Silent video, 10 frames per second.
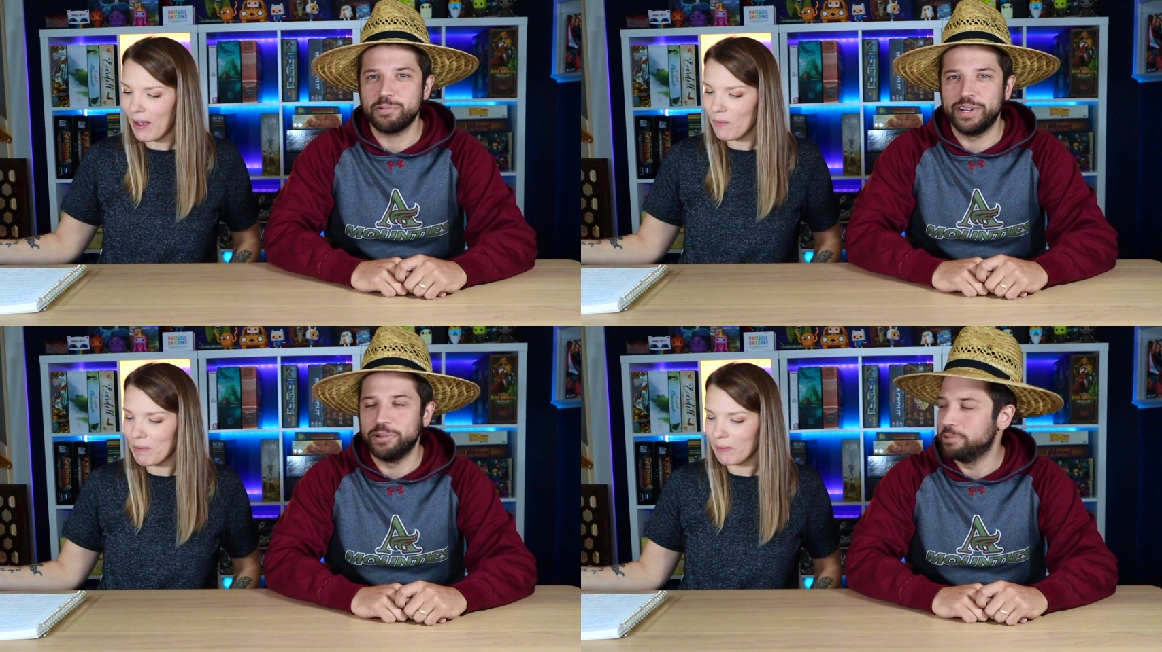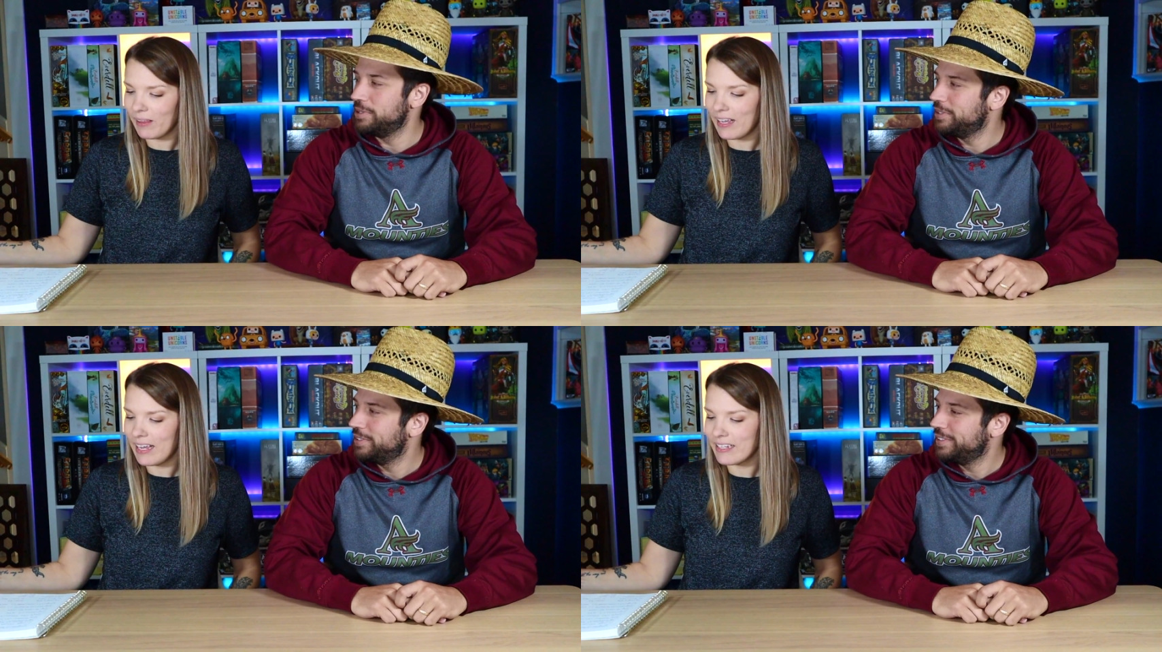Speaker 1: one out.
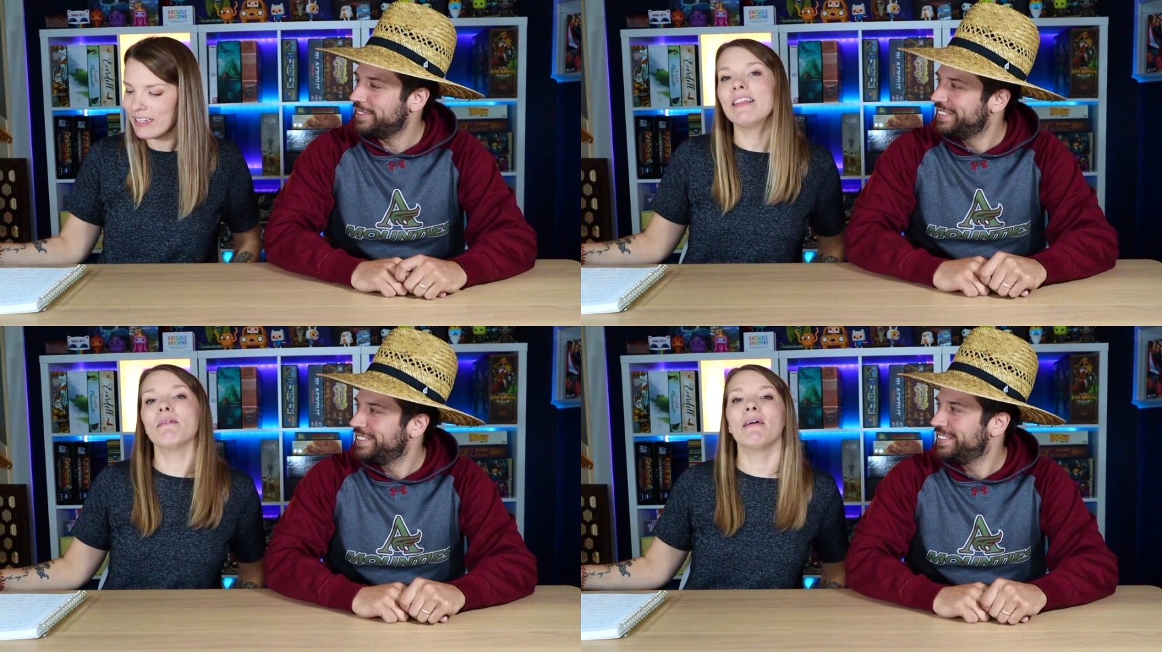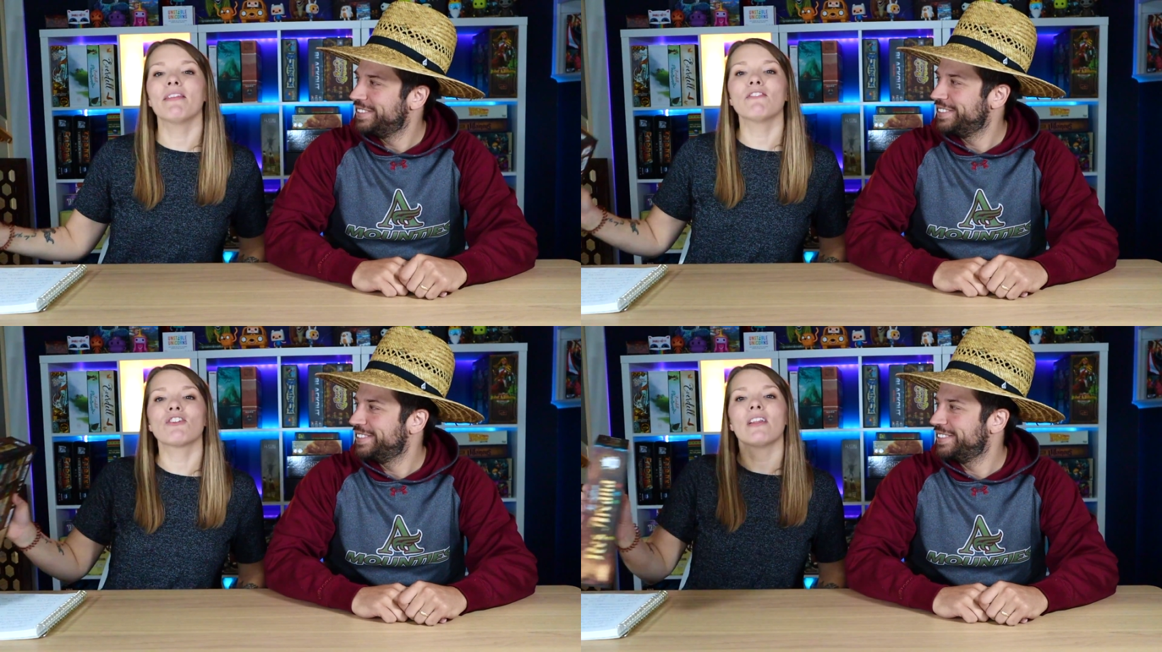Played in the month
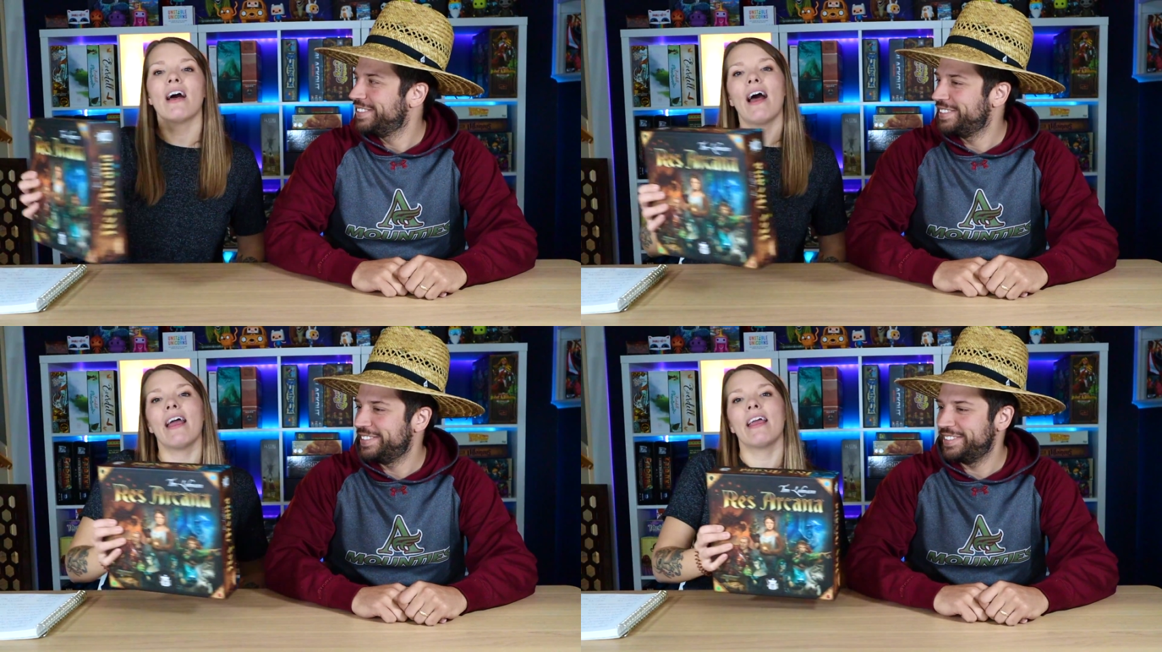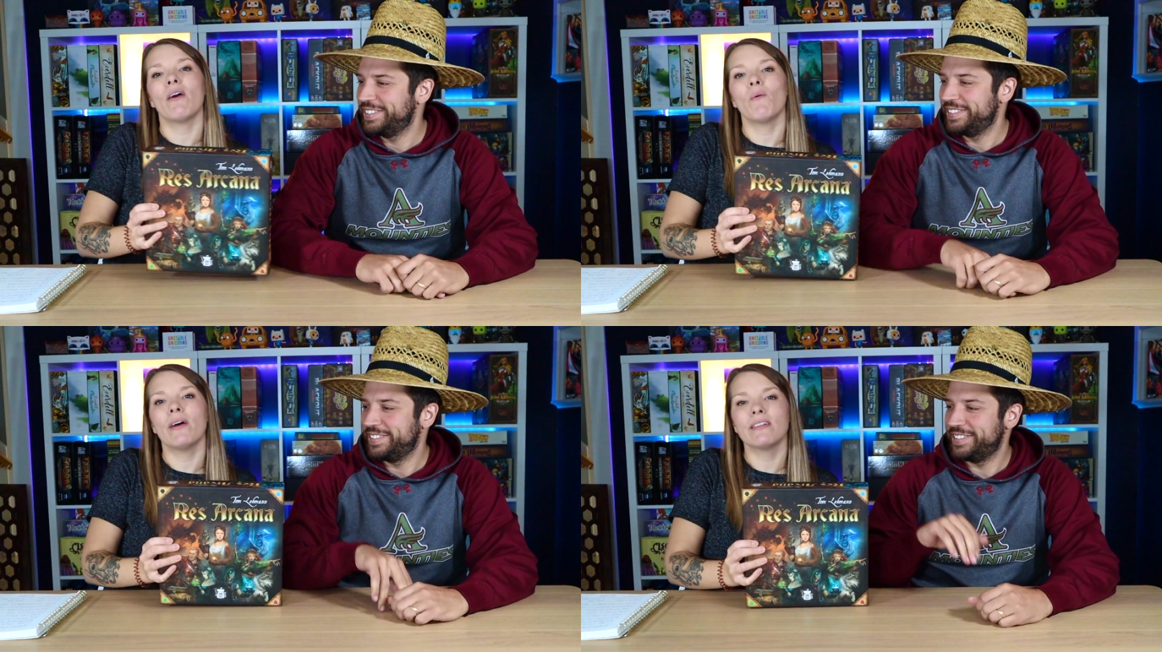of July
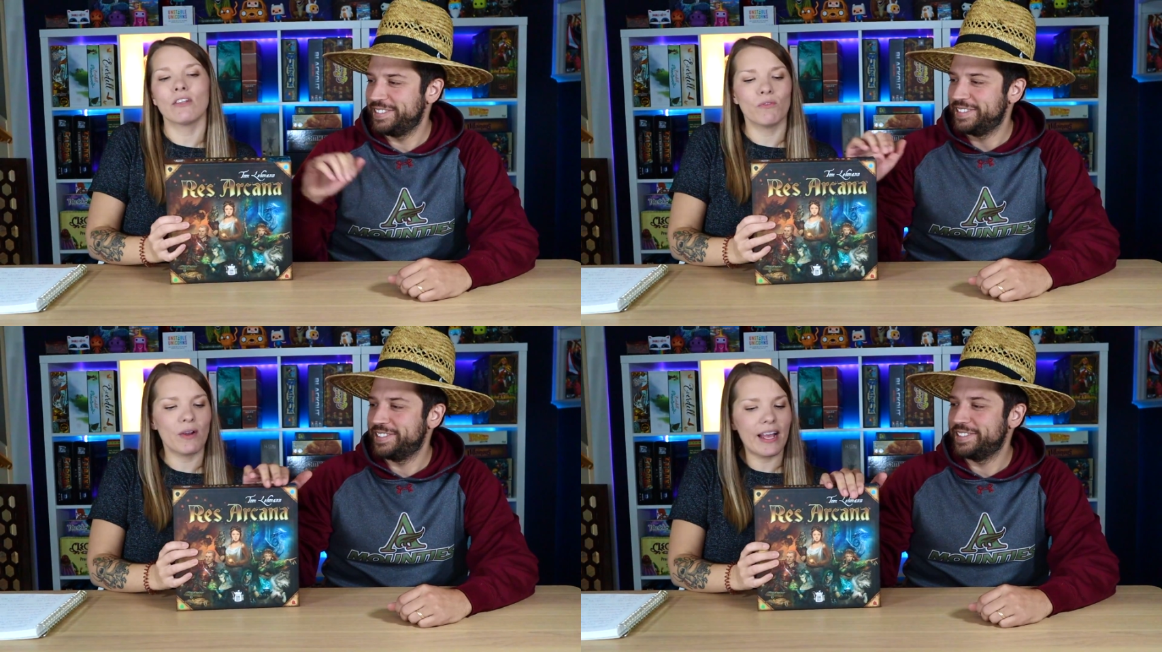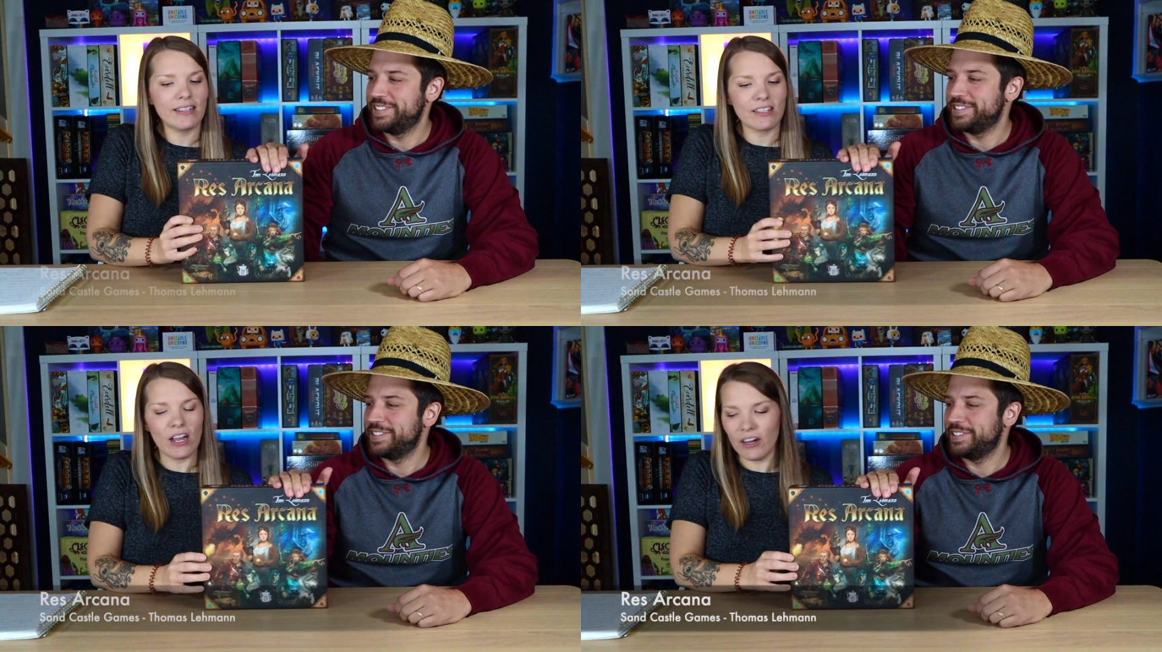was Res
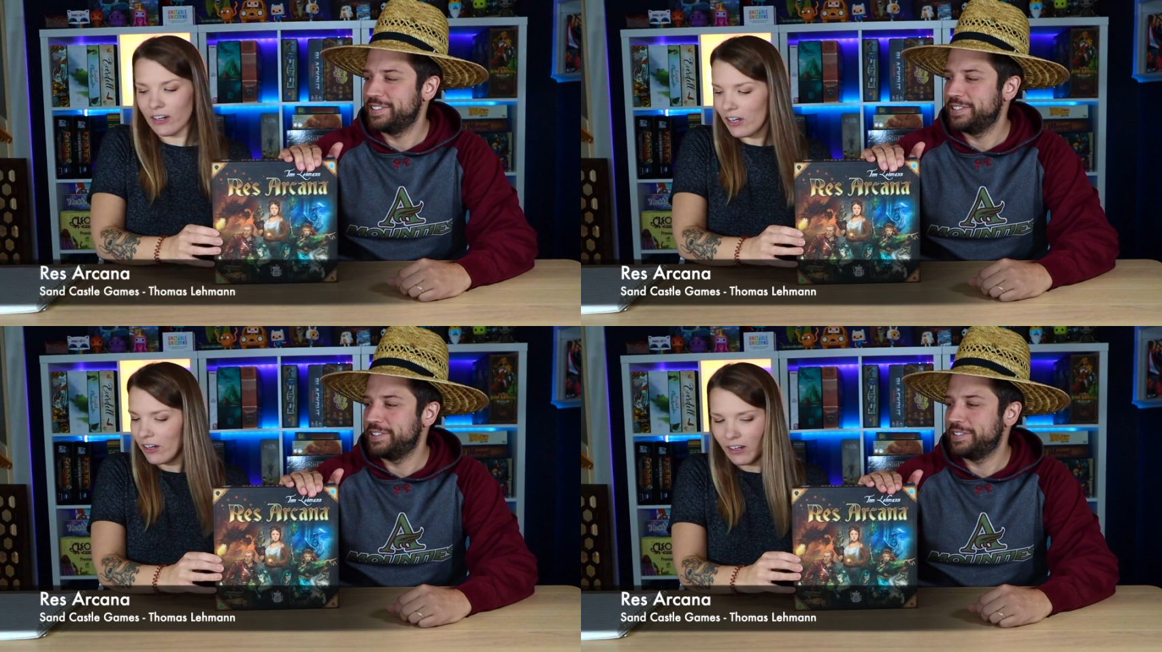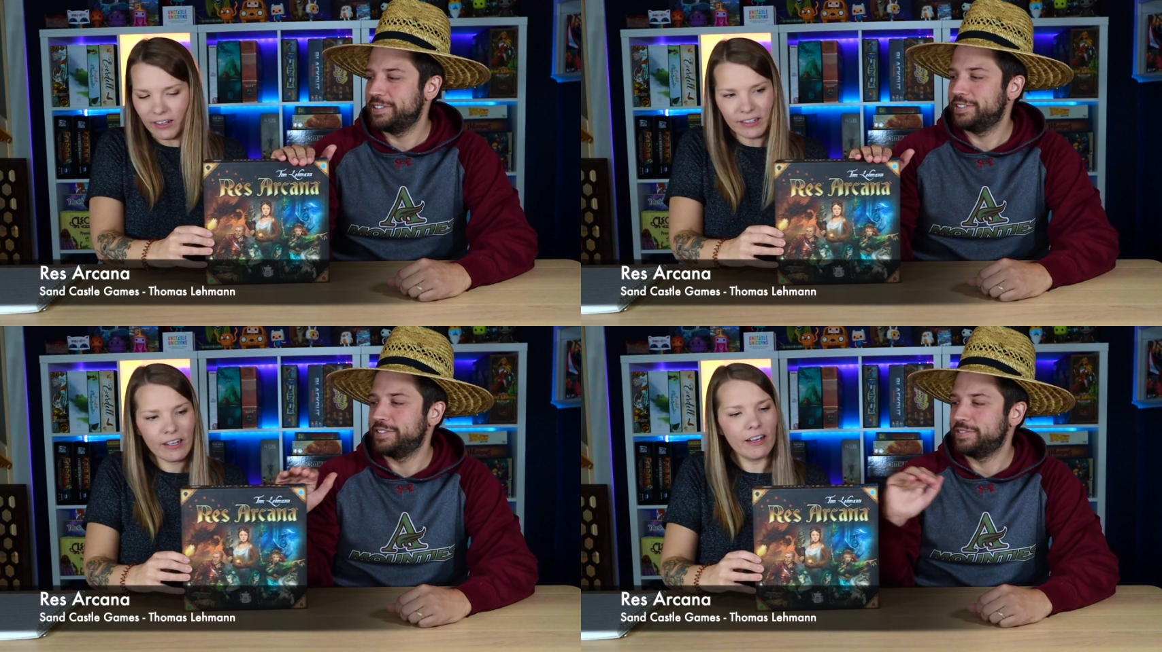
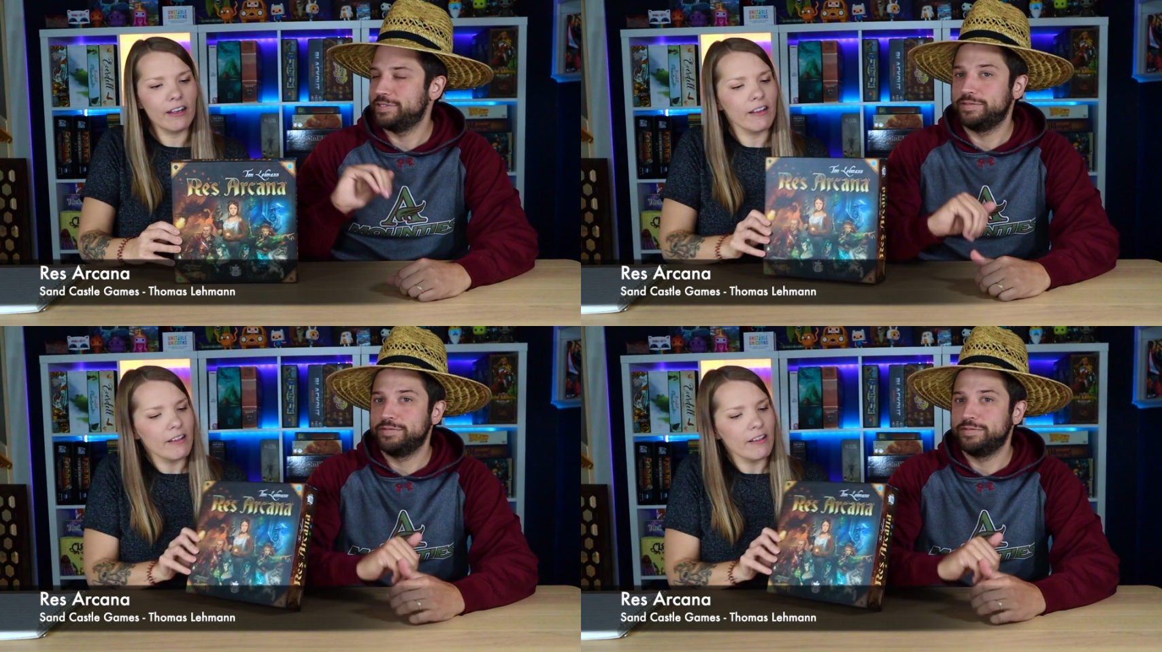Arcana